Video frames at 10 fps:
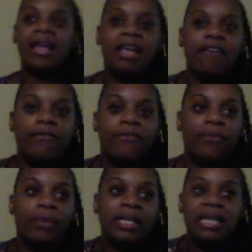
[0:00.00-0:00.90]
if
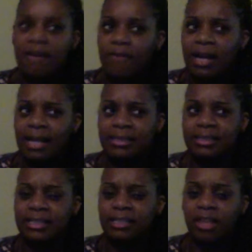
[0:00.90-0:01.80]
we never got to
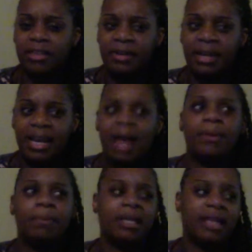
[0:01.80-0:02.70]
see each other again, I
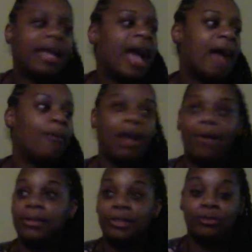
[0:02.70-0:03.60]
would be like, I went out
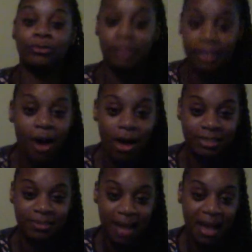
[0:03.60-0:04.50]
with this really
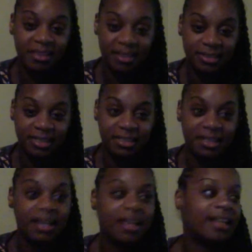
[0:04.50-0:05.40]
awesome guy in London.
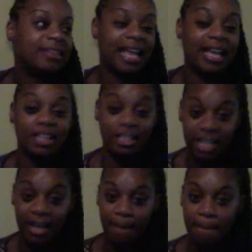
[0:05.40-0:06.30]
Like,
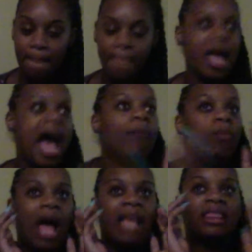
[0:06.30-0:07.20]
legit.
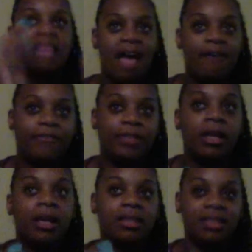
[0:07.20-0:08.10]
I left
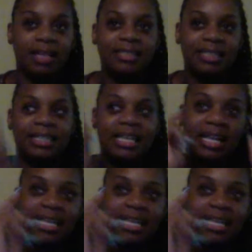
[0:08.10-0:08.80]
London thinking